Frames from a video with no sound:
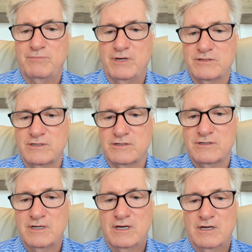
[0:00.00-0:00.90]
the
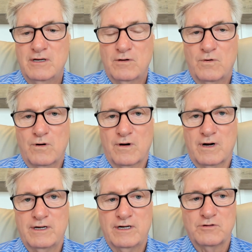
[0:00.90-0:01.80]
business,
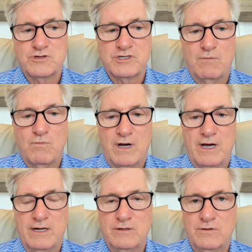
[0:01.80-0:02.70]
or, you know,
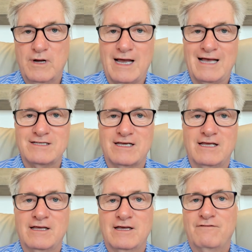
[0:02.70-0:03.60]
someone who has
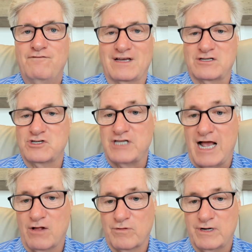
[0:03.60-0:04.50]
a fixed
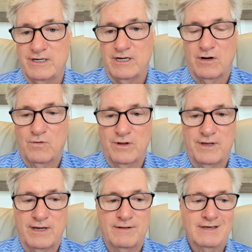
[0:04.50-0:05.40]
salary, you know, with
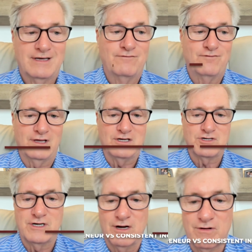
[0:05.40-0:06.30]
a
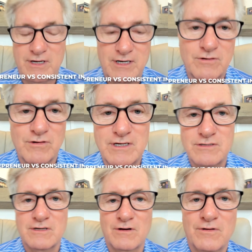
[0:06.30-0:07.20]
inflationary increase,
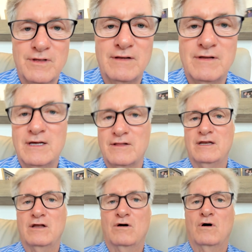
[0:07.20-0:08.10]
so they
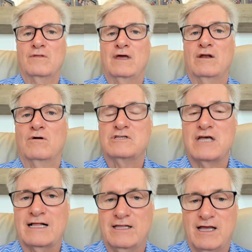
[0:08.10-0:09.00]
know
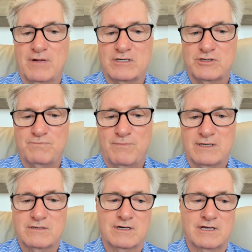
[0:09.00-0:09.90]
exactly how much
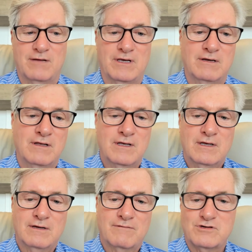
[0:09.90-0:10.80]
money's going to come in,
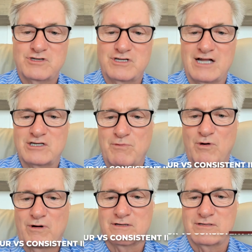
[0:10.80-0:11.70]
versus an
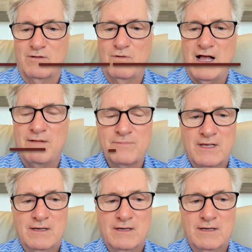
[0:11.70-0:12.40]
entrepreneur can say, well,